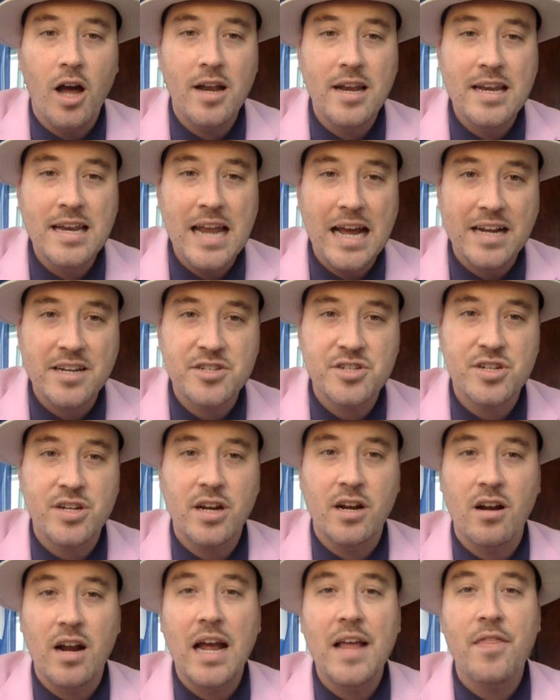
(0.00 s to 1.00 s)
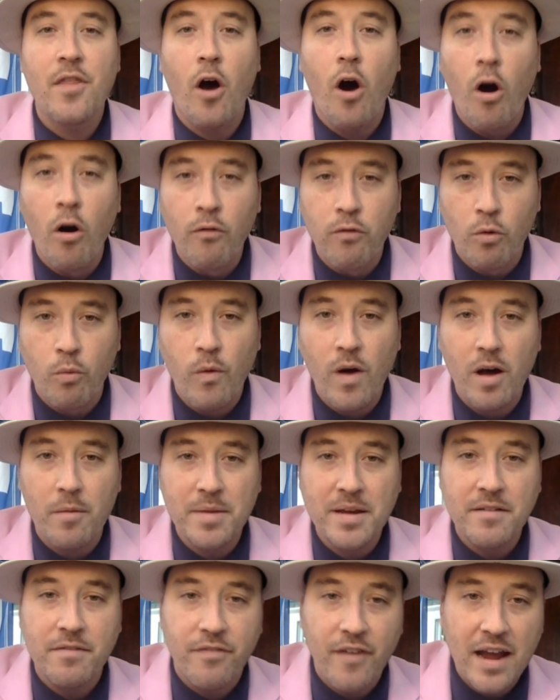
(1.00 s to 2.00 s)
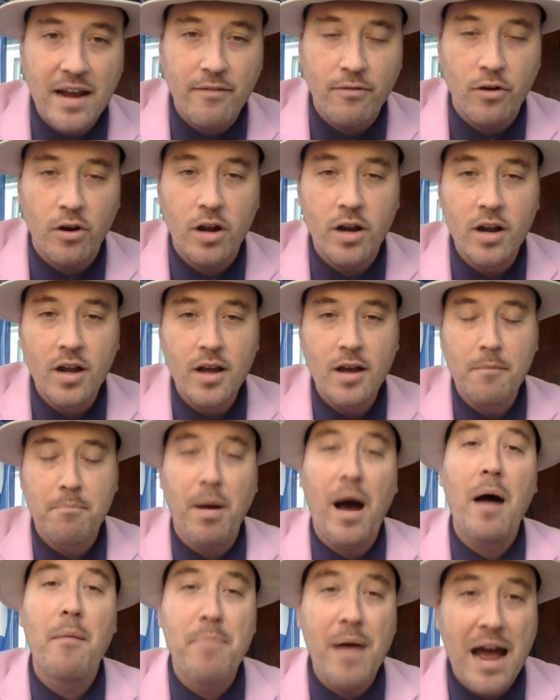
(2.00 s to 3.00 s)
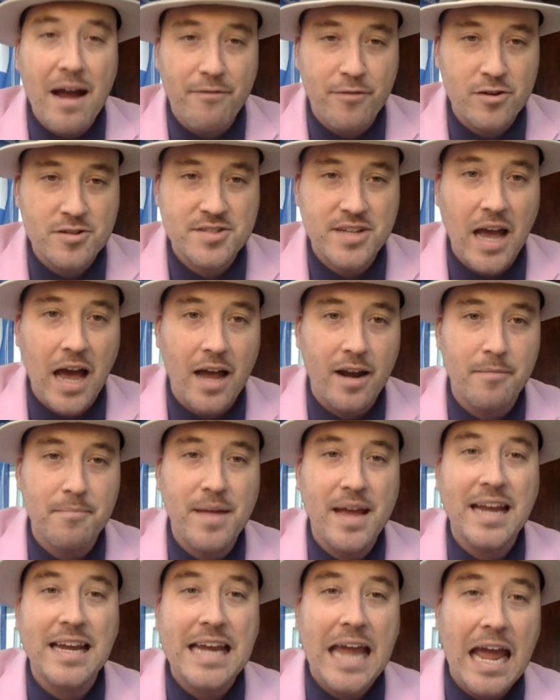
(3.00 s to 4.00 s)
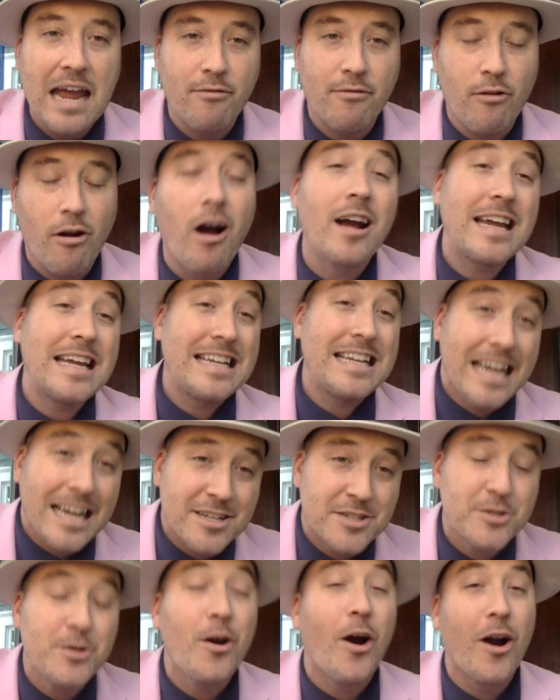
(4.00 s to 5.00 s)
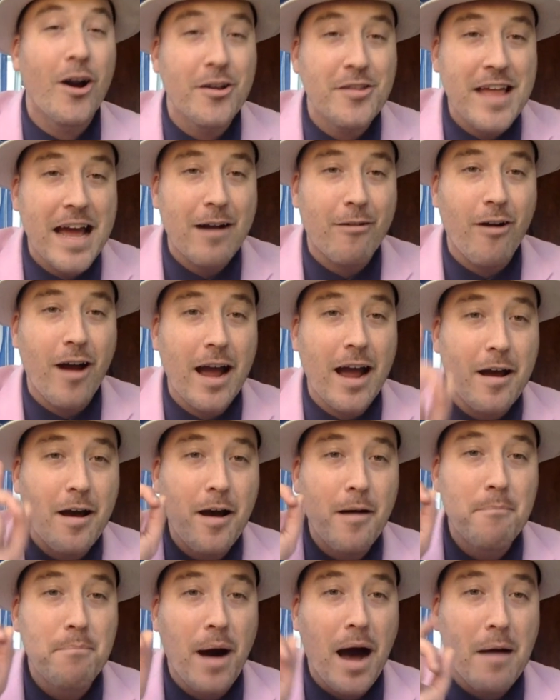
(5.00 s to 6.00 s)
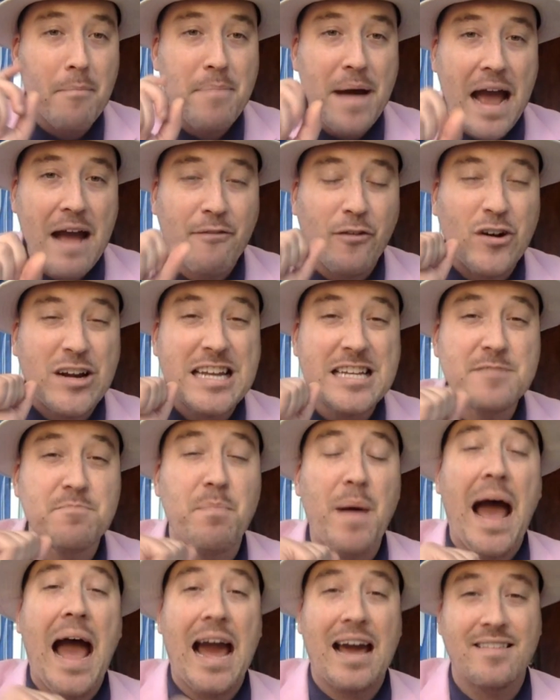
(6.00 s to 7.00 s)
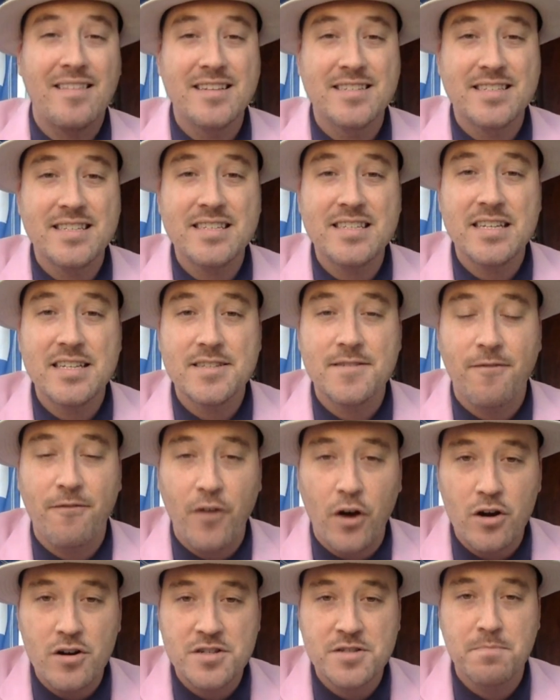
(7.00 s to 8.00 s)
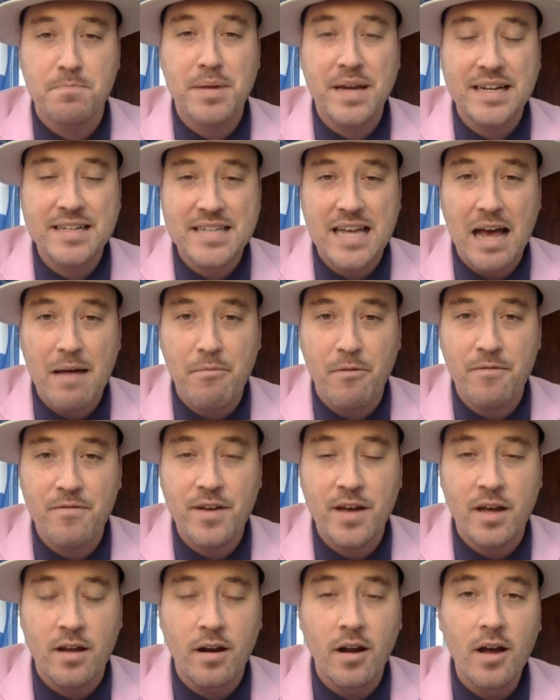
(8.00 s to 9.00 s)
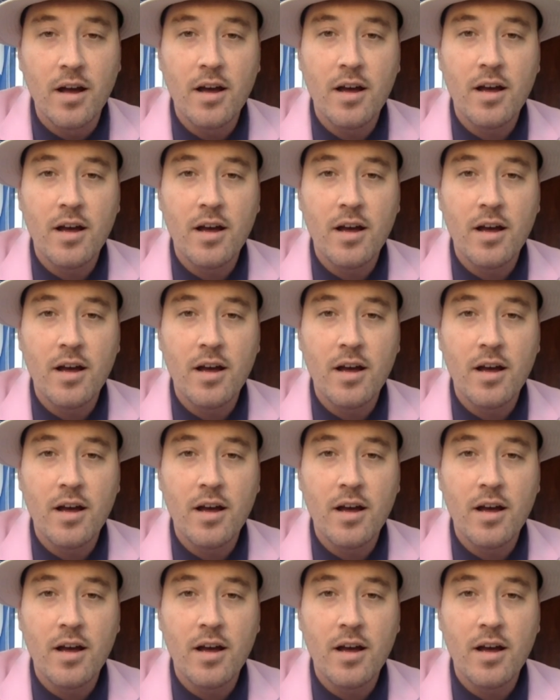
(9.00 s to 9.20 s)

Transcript: next year. And the overwhelming favorite, Bob Baffert's got him in Cave Rock. And yes, you heard that right. Bob Baffert, he's back. This is his first big-time event